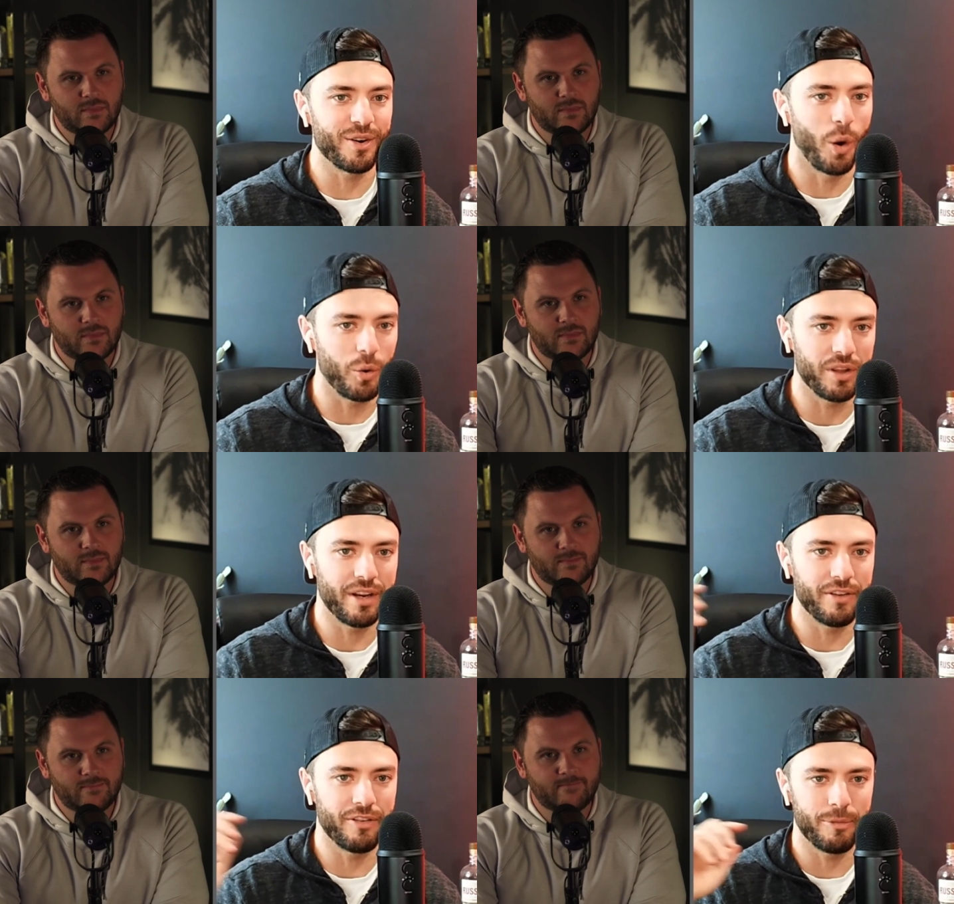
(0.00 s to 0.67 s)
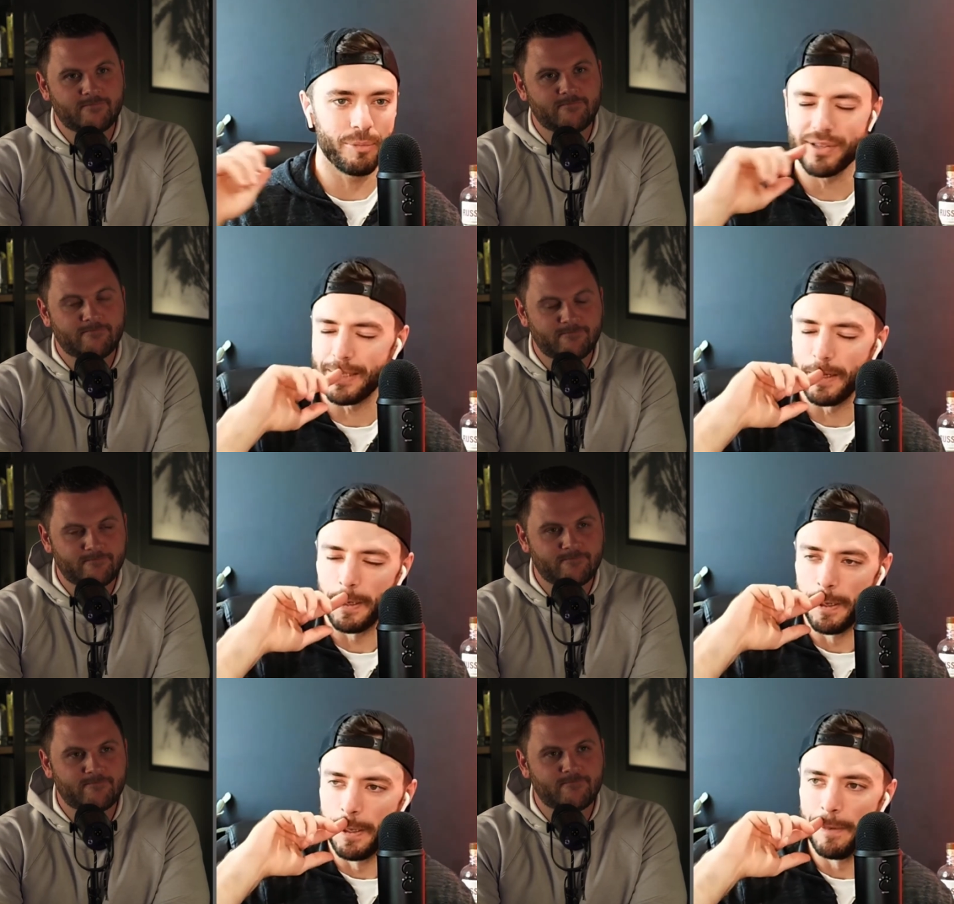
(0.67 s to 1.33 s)
Speaker 1: You're a totally different
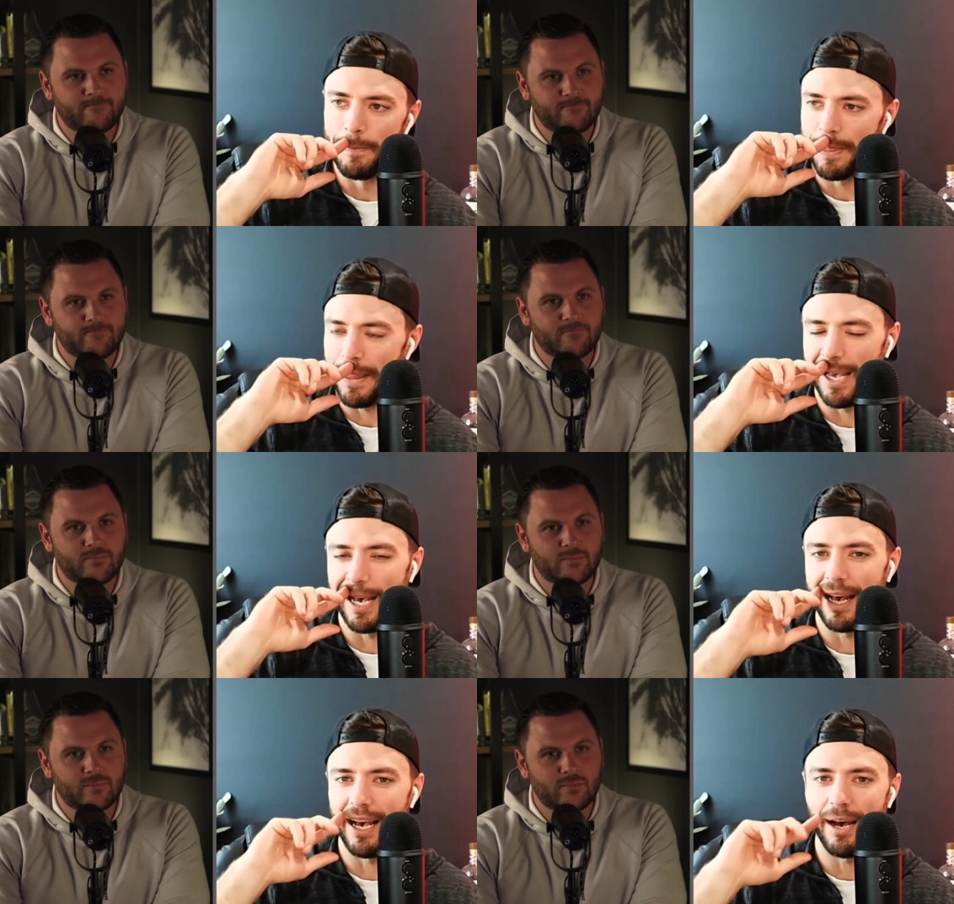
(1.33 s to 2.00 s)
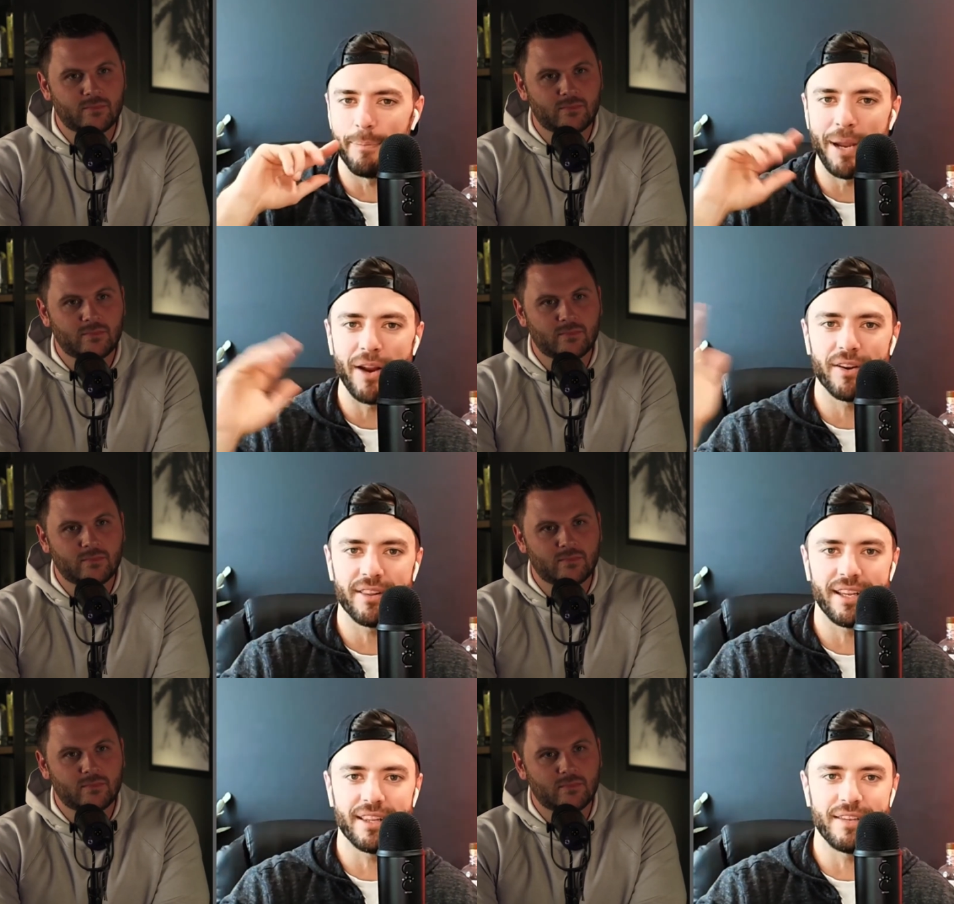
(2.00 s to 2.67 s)
person uh,
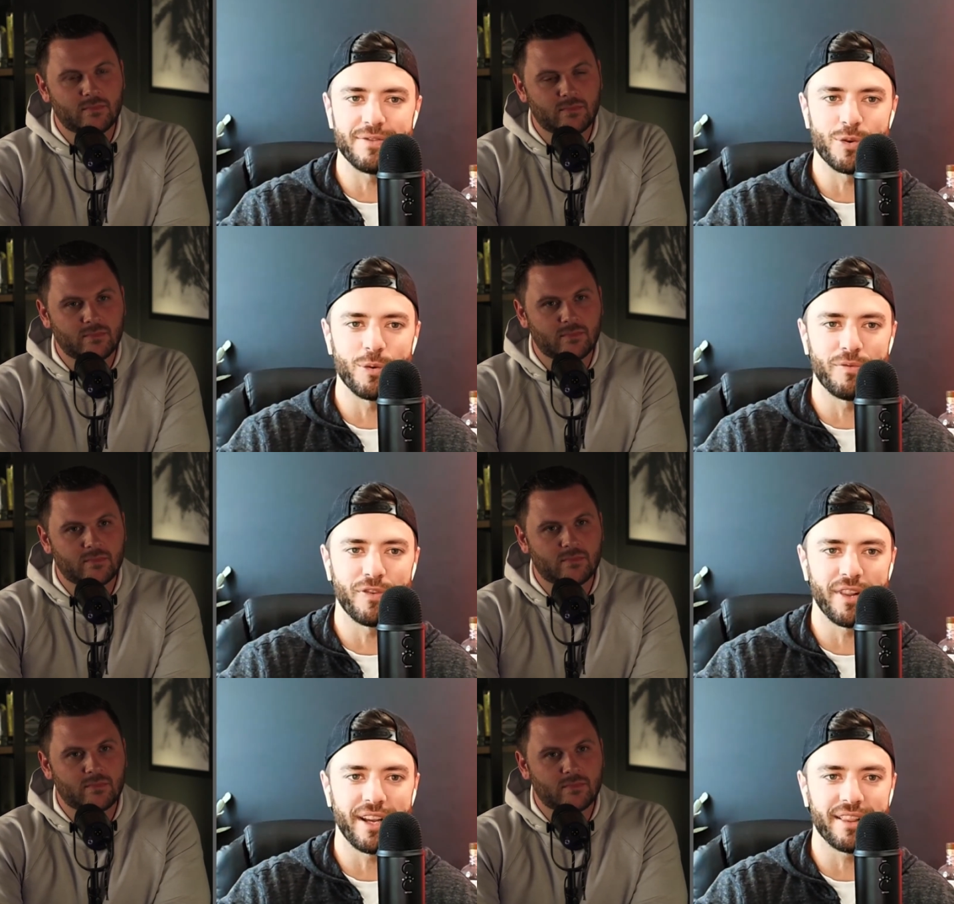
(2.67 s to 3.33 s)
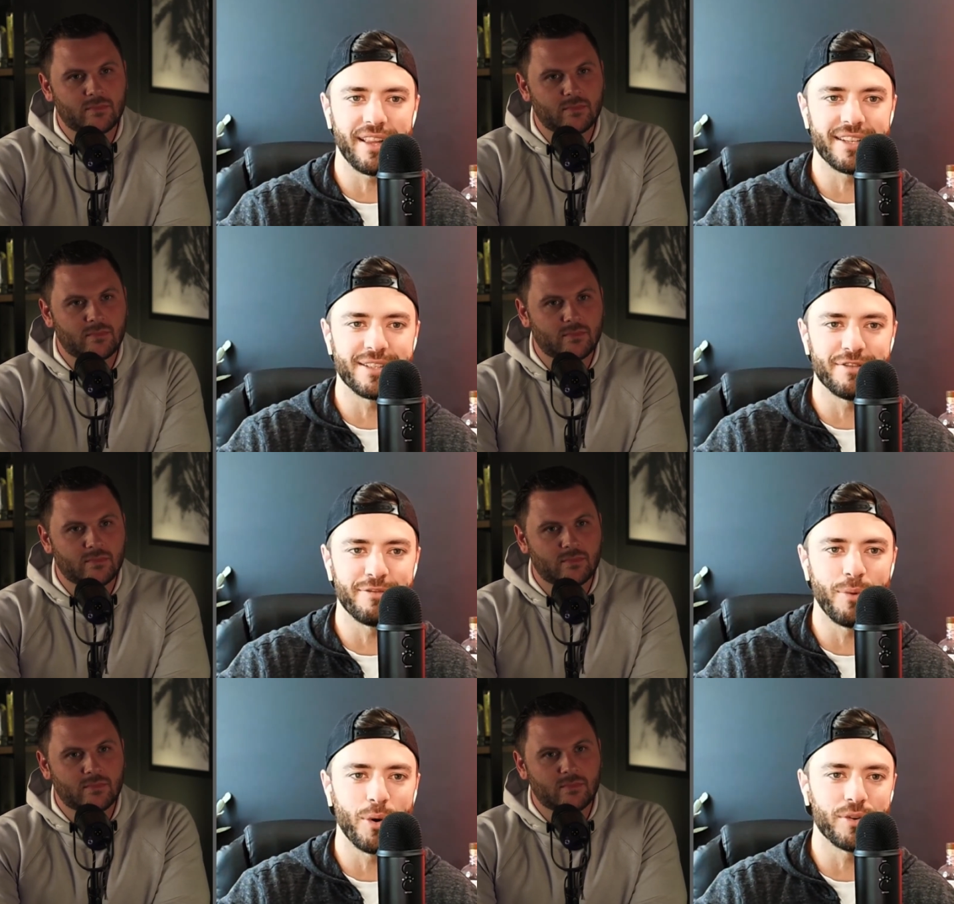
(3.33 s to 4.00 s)
apparently it leaves room for like lots
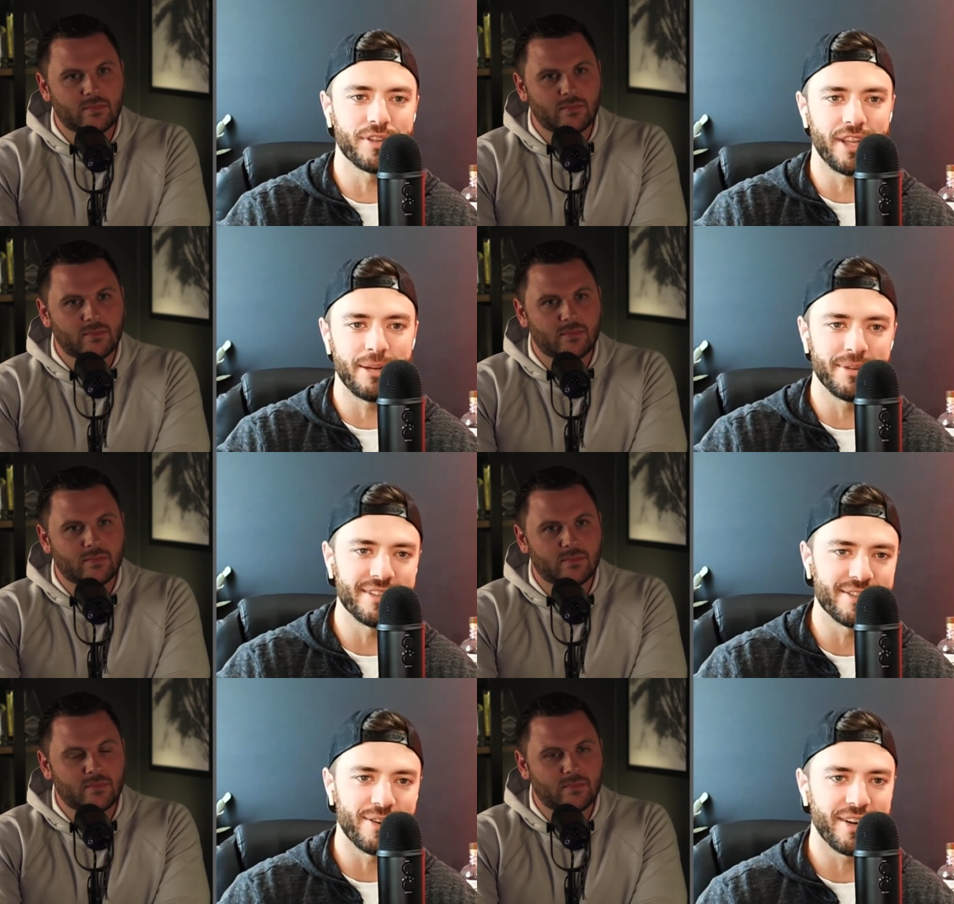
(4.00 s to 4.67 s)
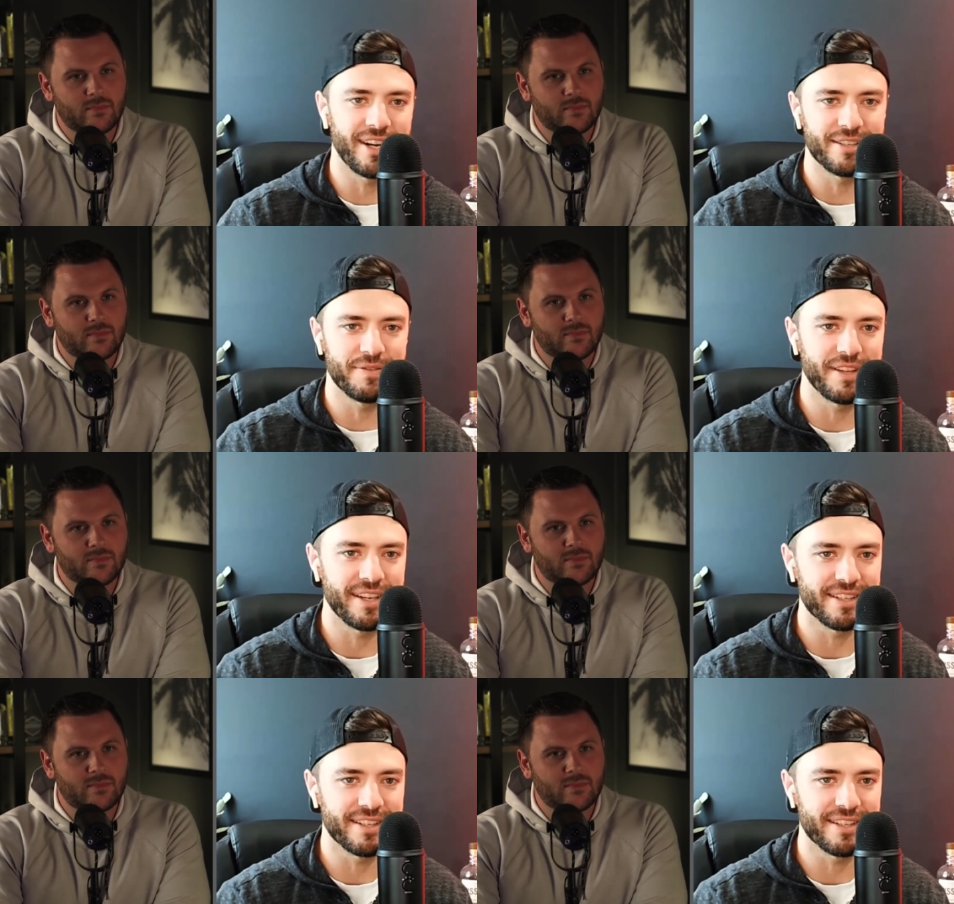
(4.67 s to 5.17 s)
of moral dilemmas and all kinds of